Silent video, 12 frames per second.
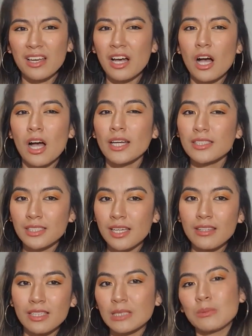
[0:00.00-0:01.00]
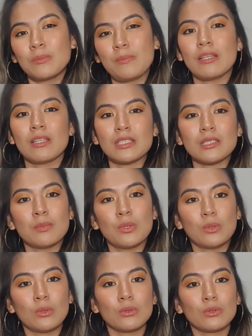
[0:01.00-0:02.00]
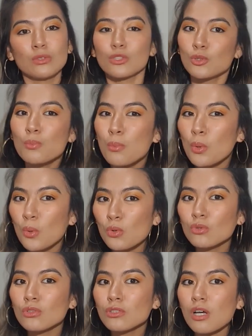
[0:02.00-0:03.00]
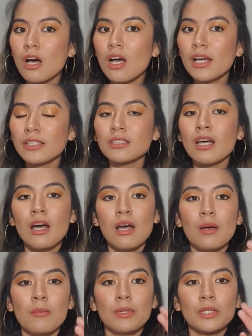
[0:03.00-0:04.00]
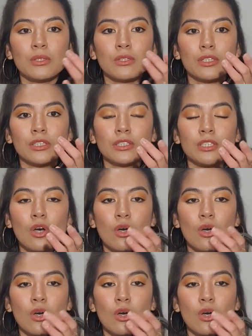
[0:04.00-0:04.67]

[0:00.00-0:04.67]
I'd say this would be the small size, because